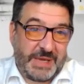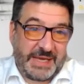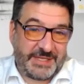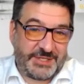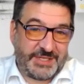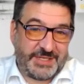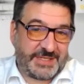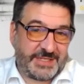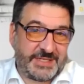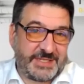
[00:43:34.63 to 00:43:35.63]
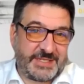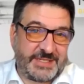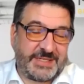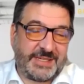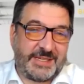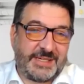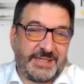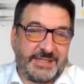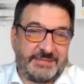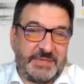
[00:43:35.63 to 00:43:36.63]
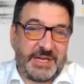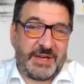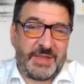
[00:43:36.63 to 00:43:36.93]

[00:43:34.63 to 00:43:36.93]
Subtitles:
packages, and you know,